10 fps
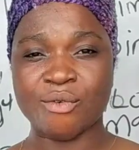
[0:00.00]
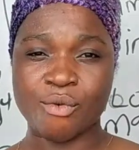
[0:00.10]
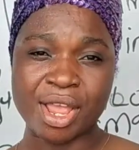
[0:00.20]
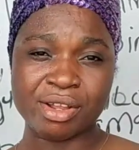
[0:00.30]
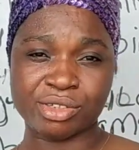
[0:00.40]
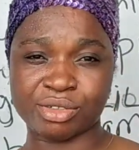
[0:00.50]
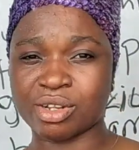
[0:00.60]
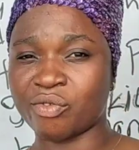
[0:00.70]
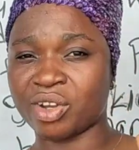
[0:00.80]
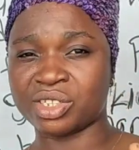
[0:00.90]
When you do,
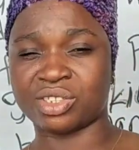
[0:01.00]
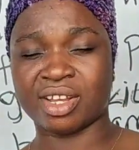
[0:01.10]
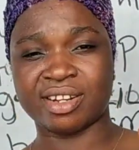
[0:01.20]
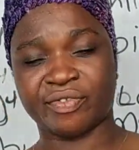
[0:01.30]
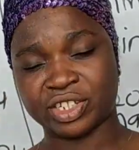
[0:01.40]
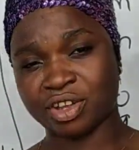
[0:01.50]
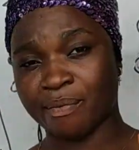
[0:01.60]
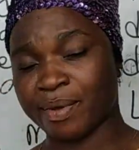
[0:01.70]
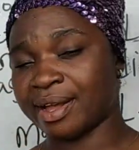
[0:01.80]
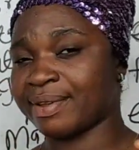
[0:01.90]
don't forget to turn on the notification bell,